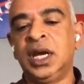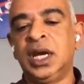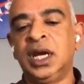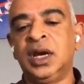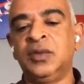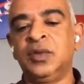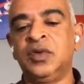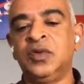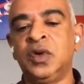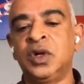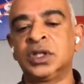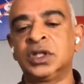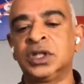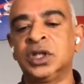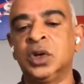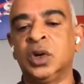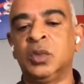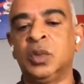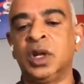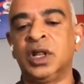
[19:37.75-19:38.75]
We've
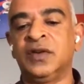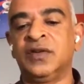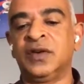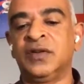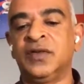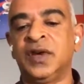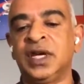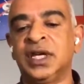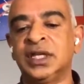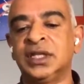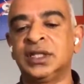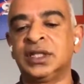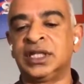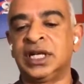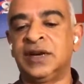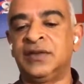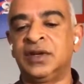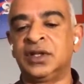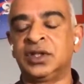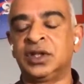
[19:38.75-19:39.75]
also, on one of our vacations,
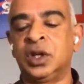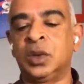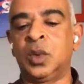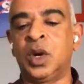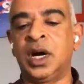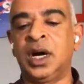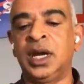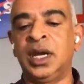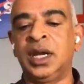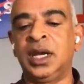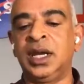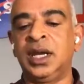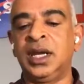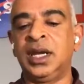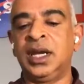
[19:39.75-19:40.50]
traveled to Hawaii.